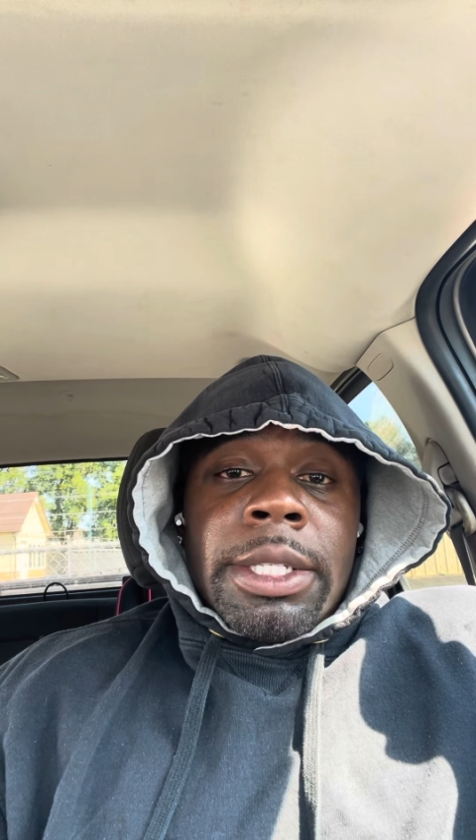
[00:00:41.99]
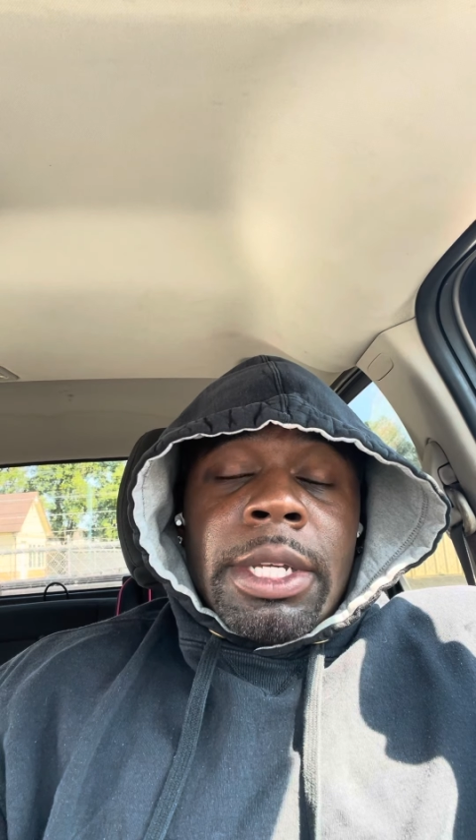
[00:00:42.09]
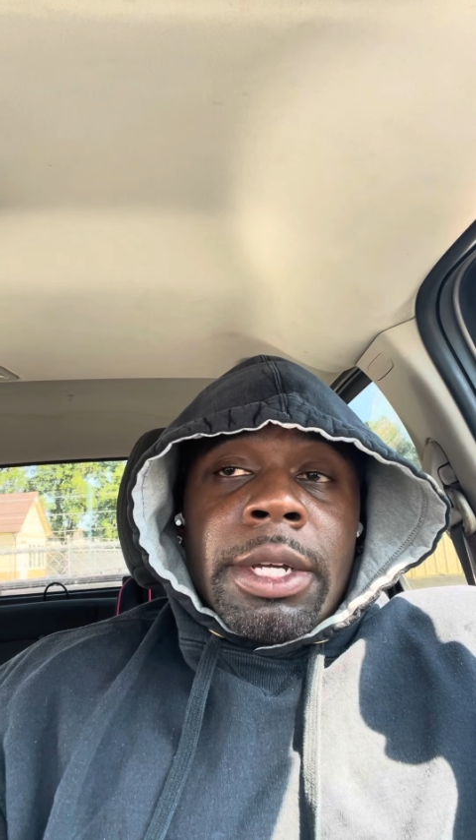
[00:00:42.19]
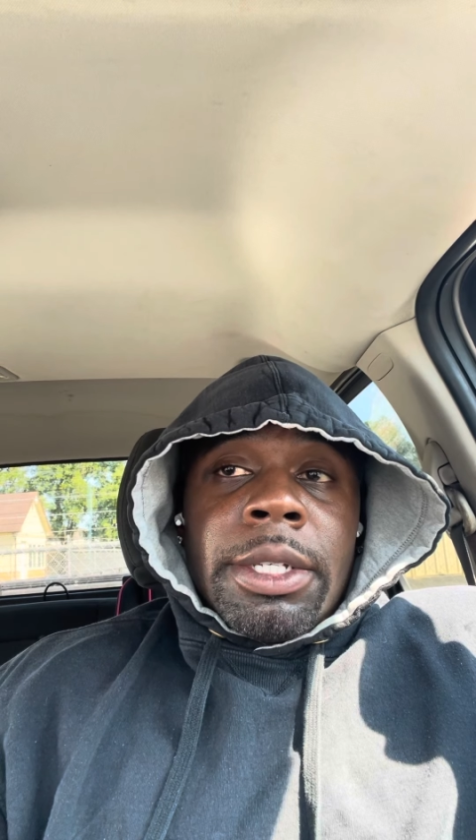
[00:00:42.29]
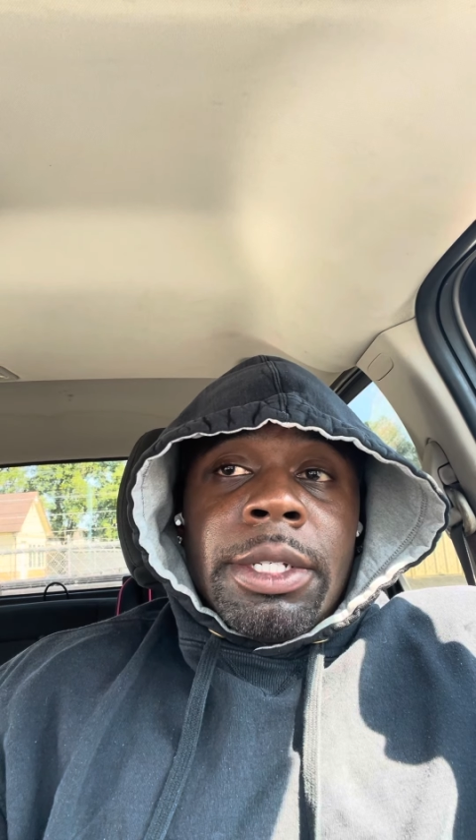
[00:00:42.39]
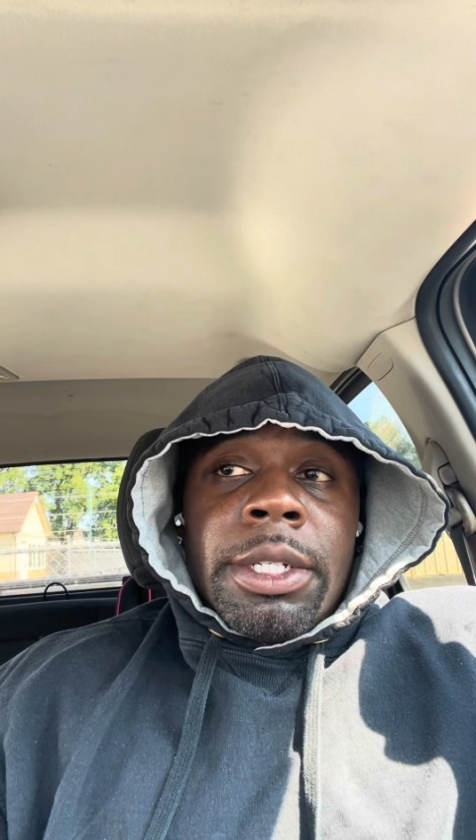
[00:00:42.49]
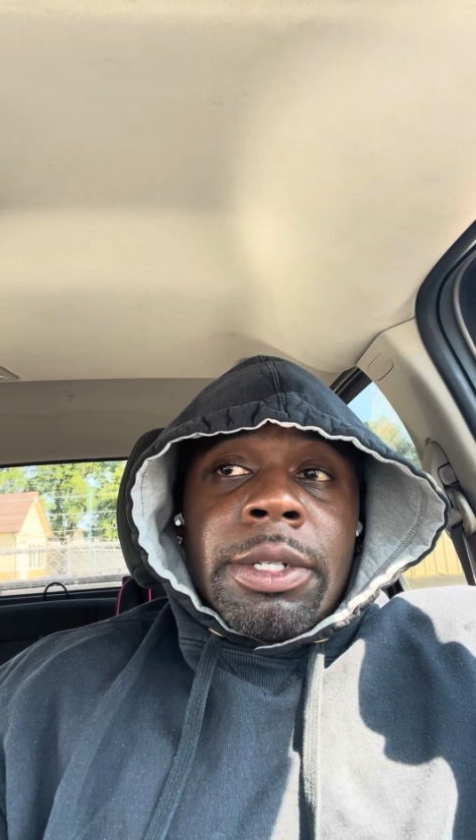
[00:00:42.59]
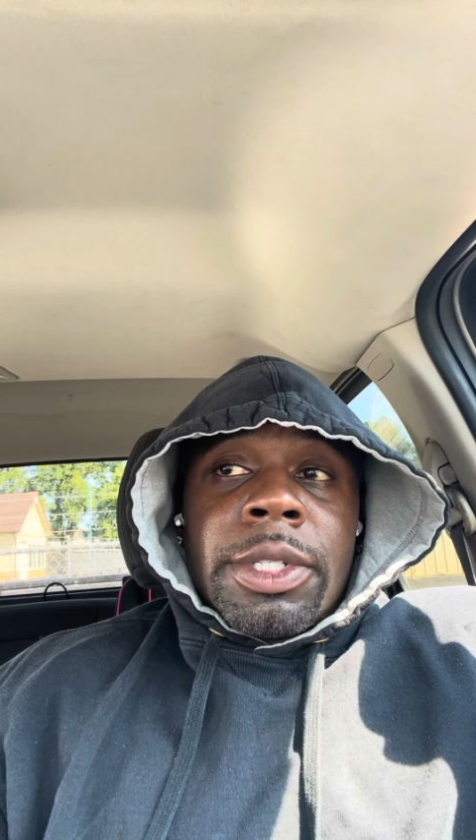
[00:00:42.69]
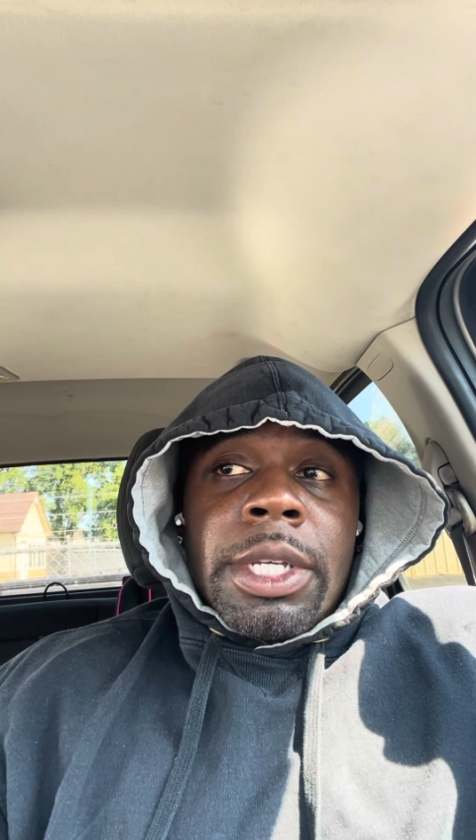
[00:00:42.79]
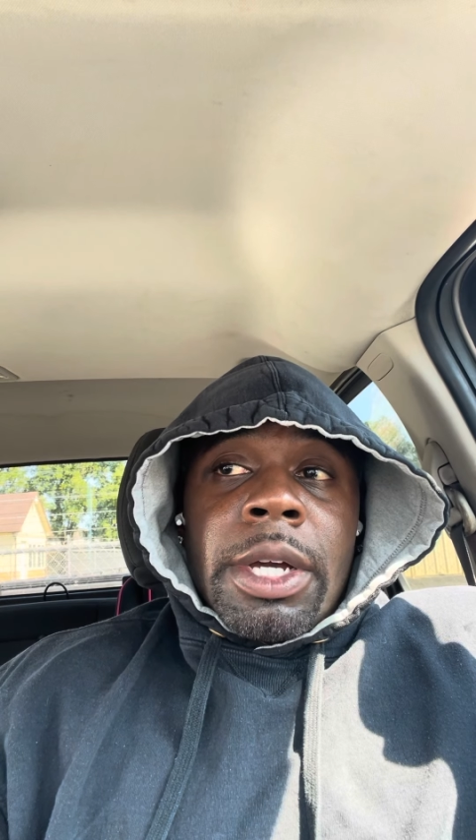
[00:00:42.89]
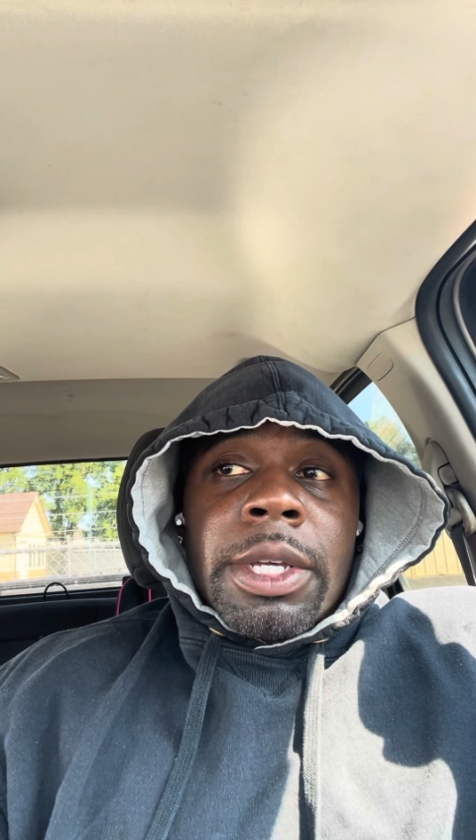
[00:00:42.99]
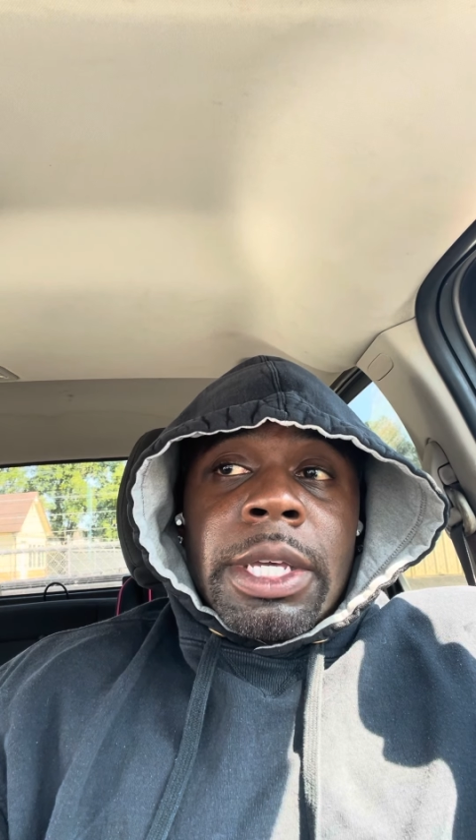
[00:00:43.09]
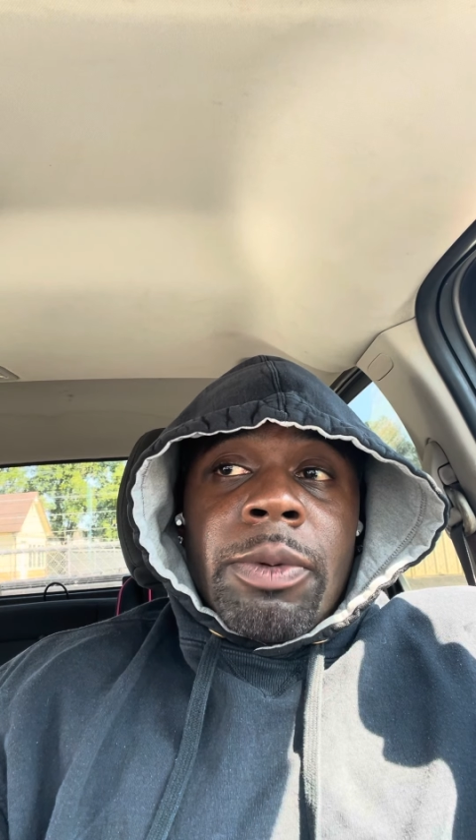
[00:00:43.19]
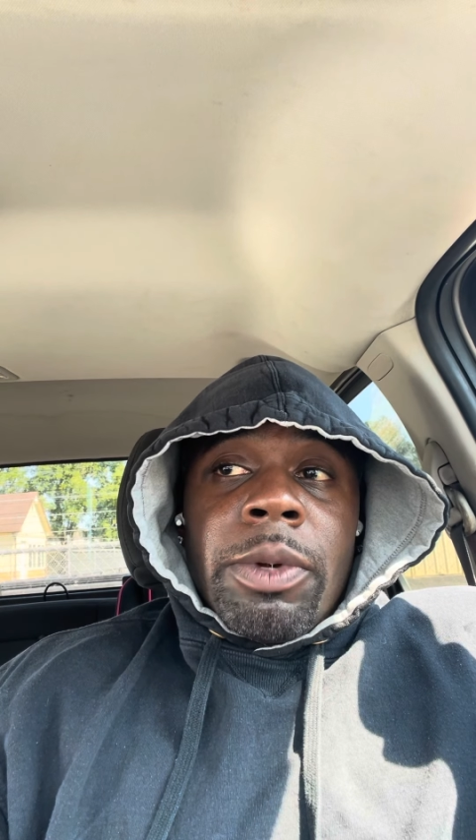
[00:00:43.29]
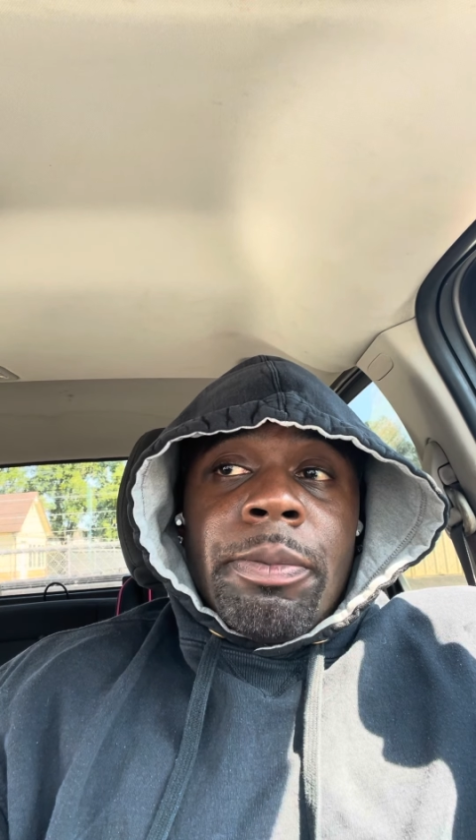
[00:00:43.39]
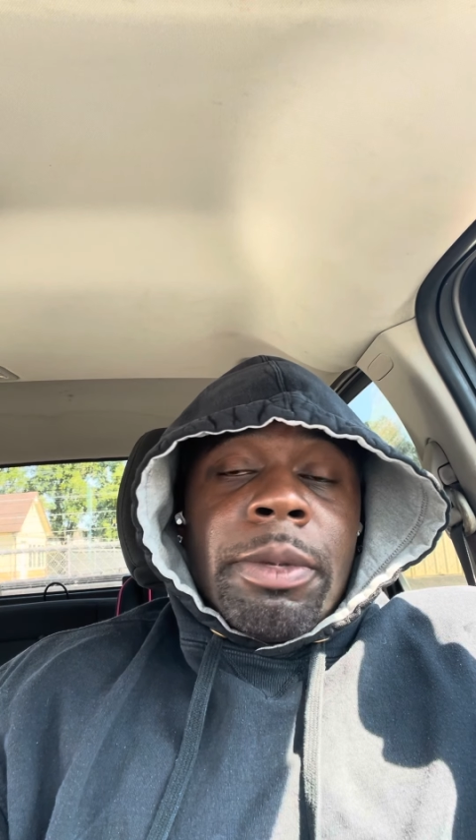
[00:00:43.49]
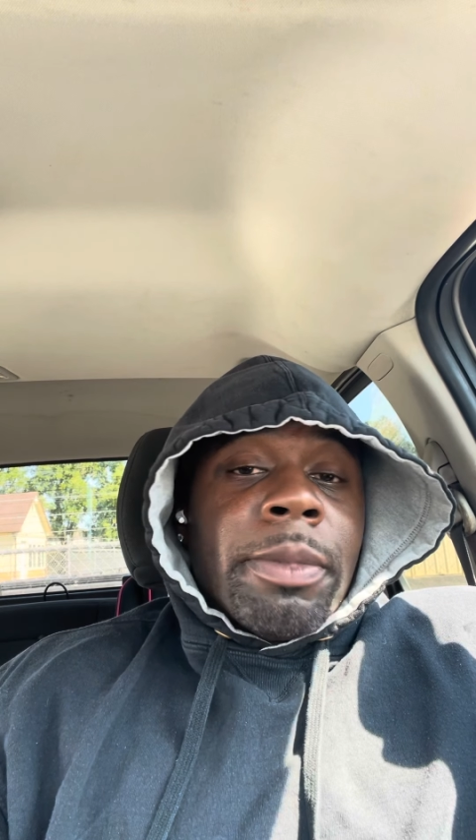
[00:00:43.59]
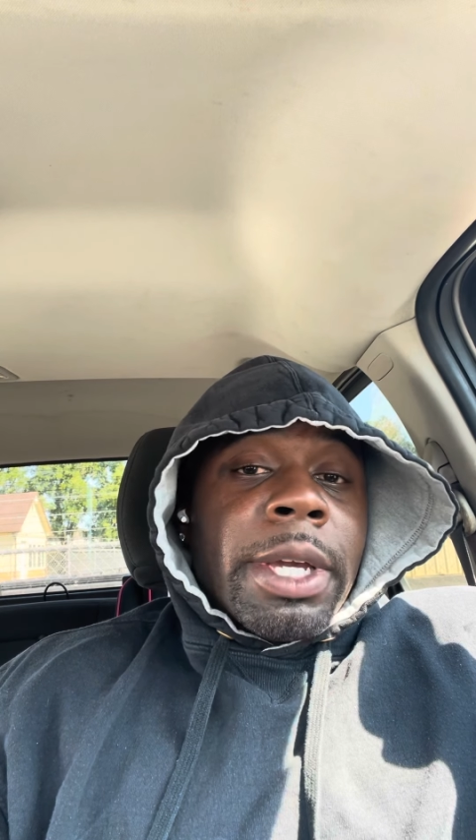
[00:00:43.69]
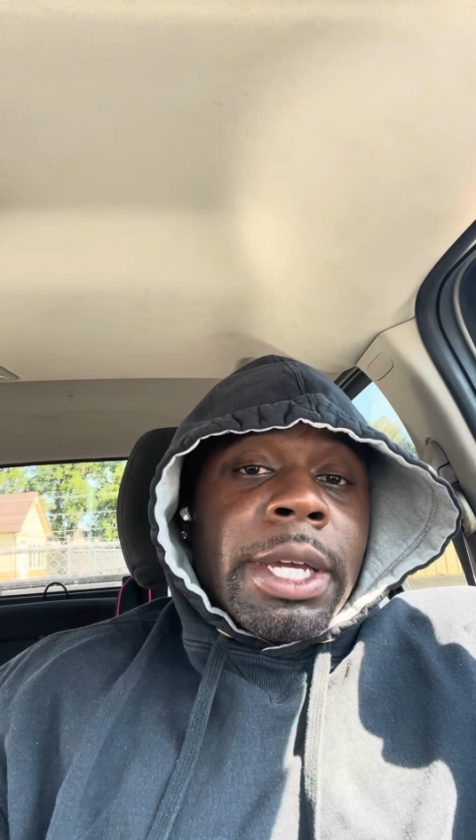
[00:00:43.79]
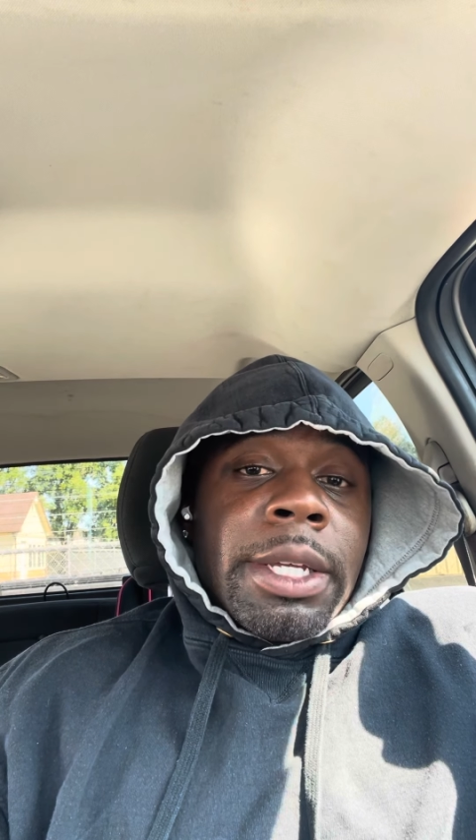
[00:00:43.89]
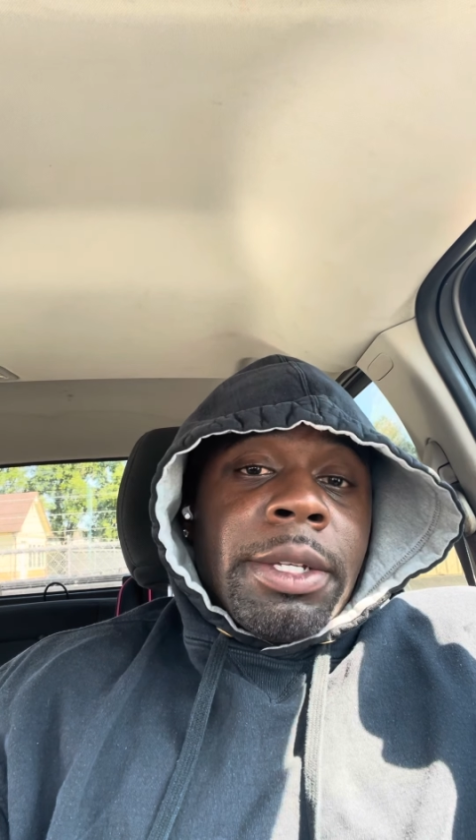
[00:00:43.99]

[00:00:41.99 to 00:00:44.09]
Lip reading: Y'all, you know, so y'all get with me, man.